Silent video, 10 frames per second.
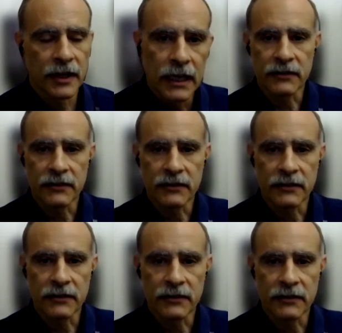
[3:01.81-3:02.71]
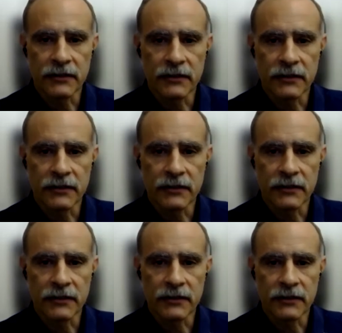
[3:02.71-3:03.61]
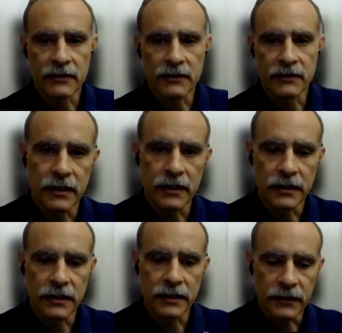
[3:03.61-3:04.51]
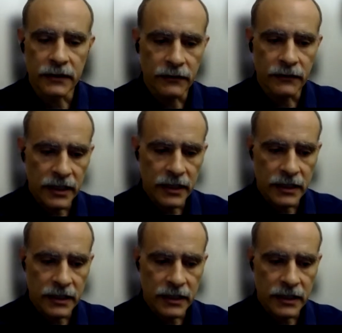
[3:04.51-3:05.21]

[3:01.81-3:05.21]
how you bridge the very